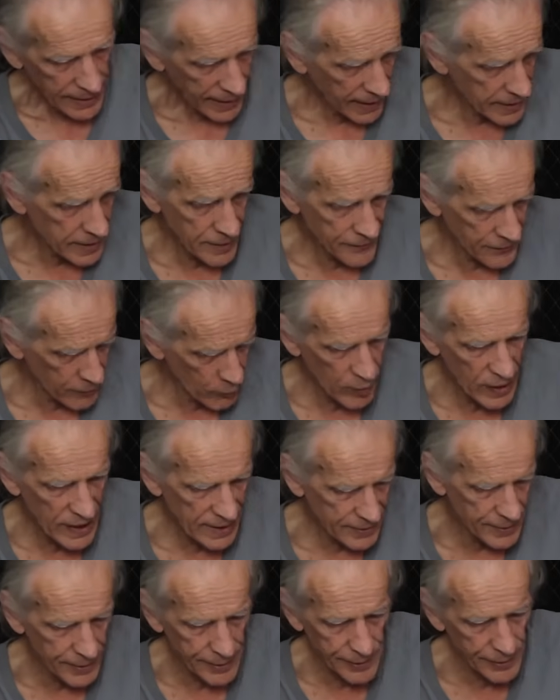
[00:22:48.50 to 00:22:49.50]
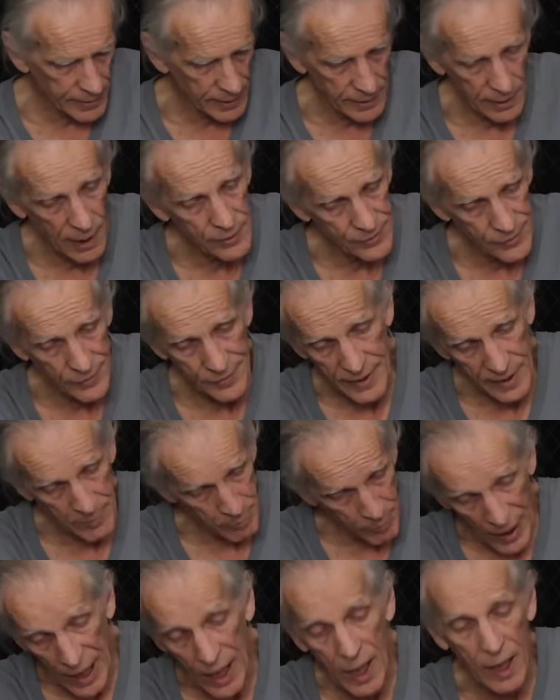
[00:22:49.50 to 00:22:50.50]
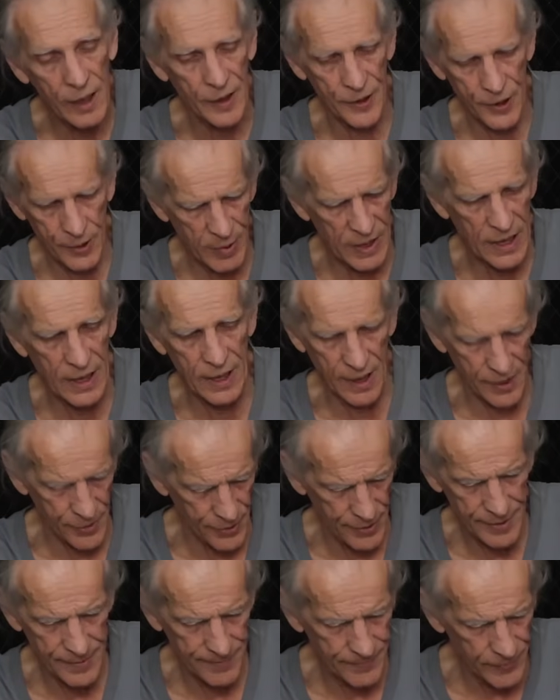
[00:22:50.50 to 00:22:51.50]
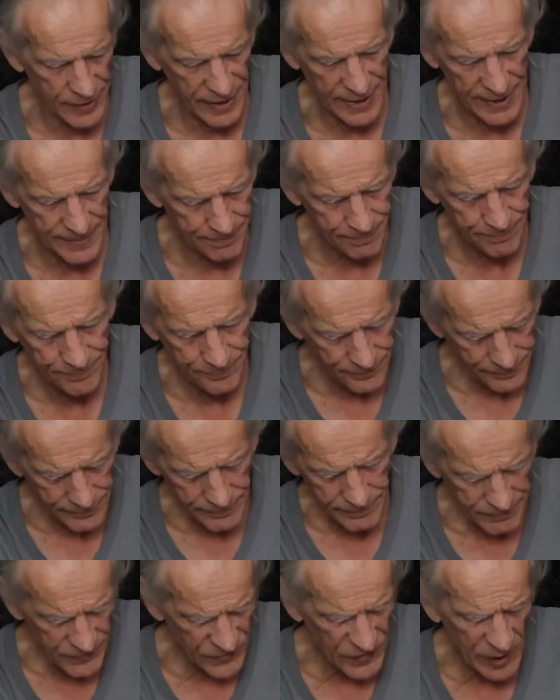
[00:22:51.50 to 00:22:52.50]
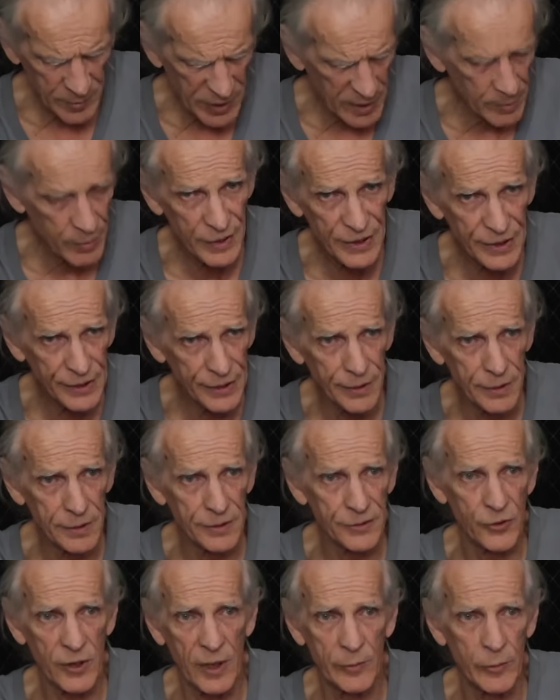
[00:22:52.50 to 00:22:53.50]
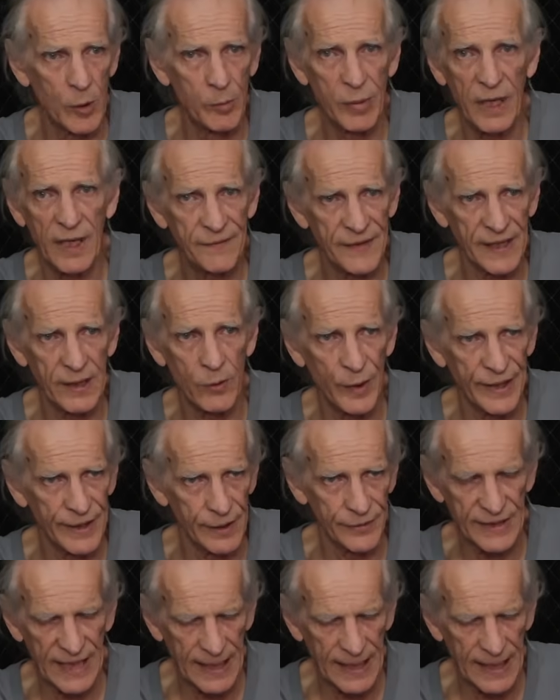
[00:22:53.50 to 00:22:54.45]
And then if you want to, you can also then polish, right? Some people use Dremel buffing wheel